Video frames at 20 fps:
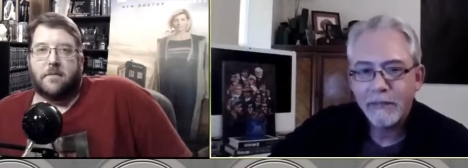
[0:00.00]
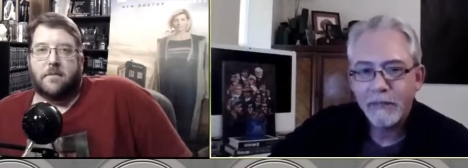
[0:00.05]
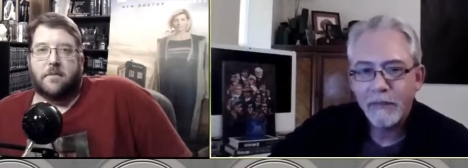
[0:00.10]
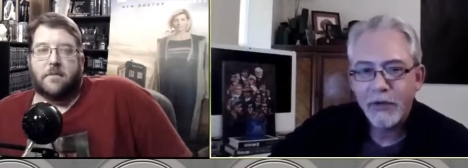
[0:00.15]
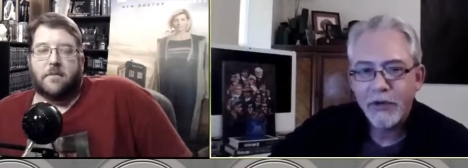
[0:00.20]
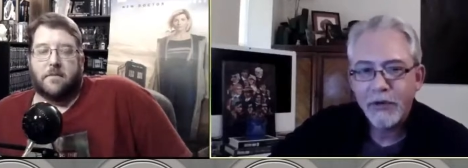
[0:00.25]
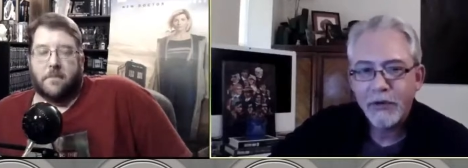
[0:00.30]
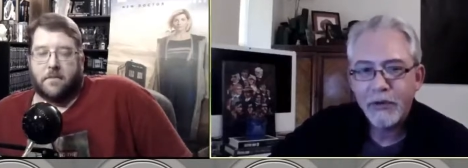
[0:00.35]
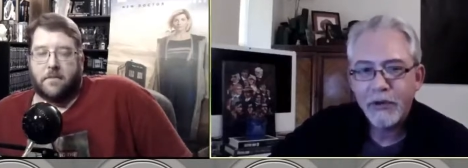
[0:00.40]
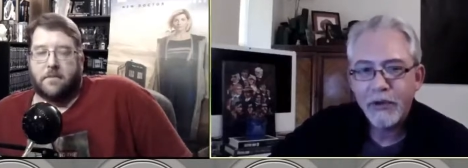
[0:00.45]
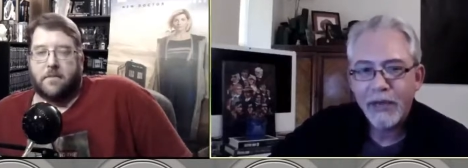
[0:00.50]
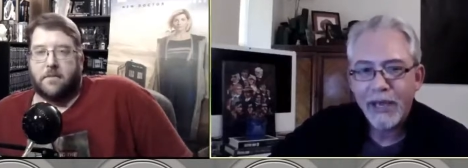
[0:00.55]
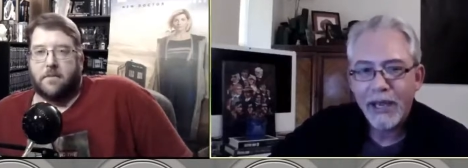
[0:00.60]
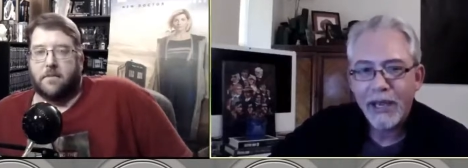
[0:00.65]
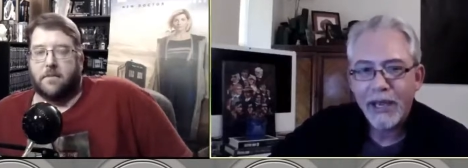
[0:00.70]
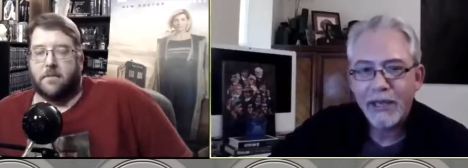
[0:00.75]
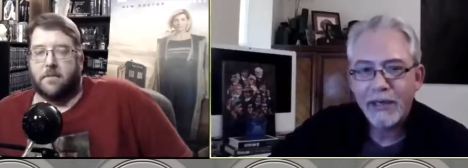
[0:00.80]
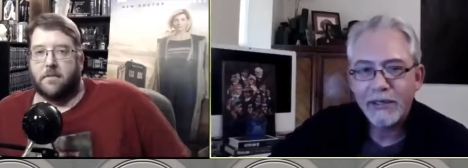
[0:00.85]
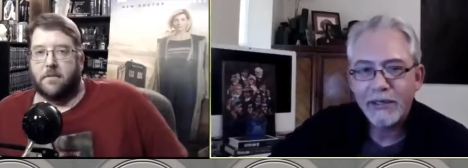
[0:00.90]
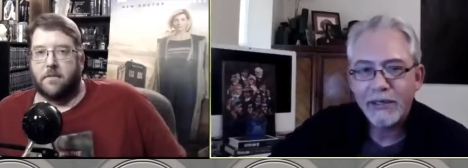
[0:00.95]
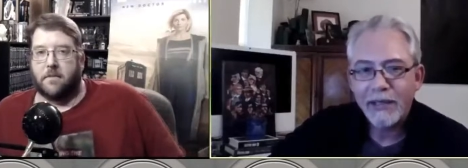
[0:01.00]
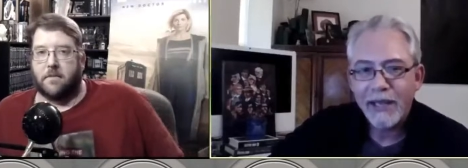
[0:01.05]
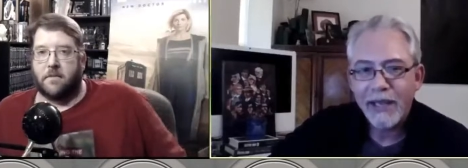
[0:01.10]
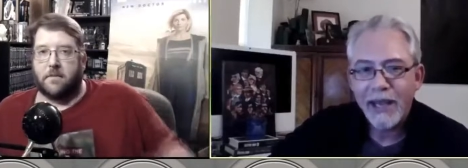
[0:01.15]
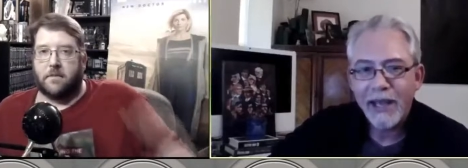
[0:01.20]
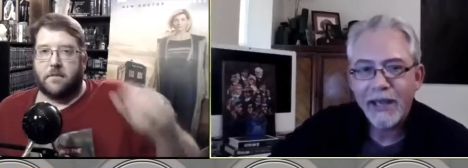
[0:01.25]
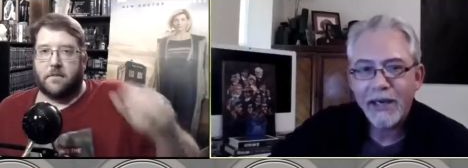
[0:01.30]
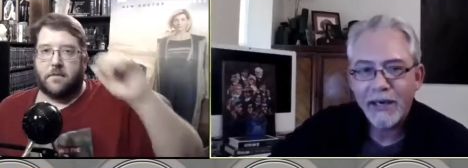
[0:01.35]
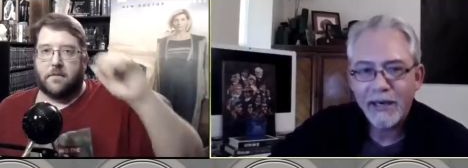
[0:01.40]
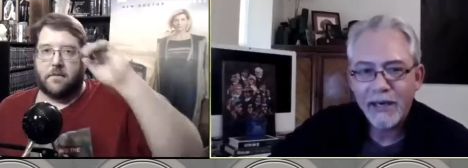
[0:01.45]
Speaker 1: when you look at
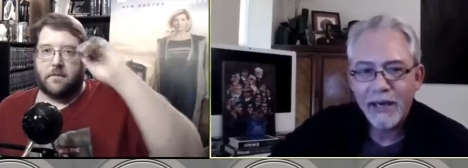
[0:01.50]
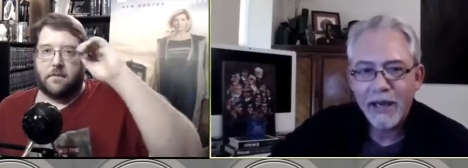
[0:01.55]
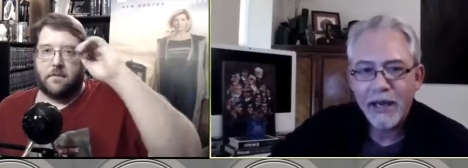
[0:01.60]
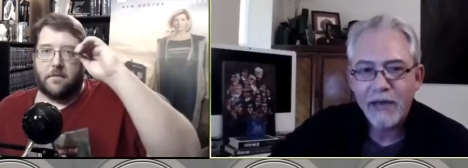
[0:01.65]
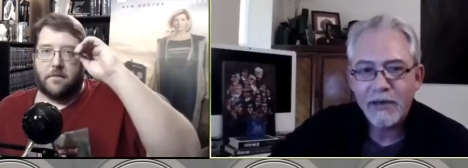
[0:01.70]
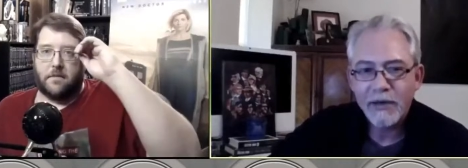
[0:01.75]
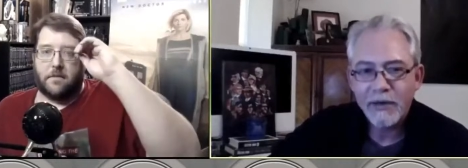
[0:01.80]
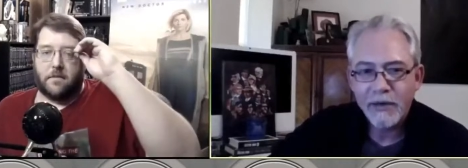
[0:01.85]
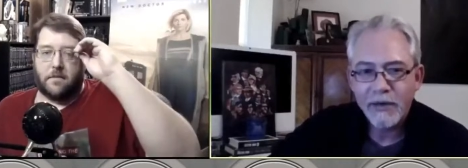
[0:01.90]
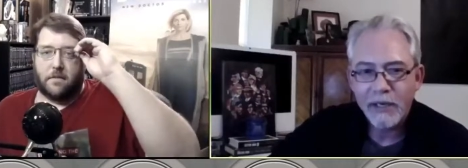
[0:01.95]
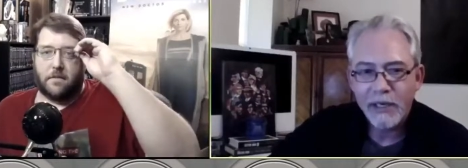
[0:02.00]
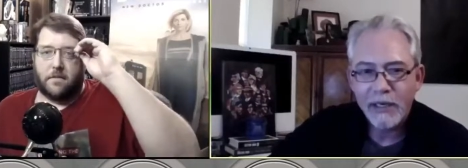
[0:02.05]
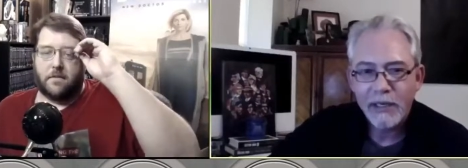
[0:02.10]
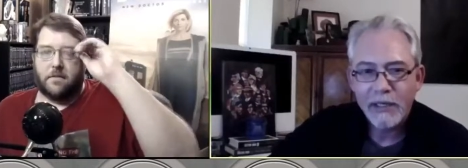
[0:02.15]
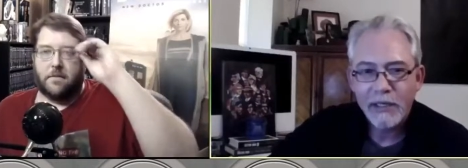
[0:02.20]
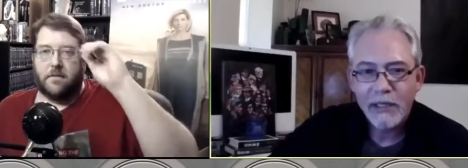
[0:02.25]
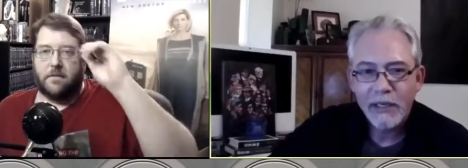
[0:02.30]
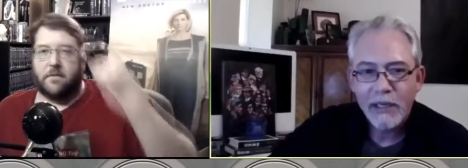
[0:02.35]
canon and continuity.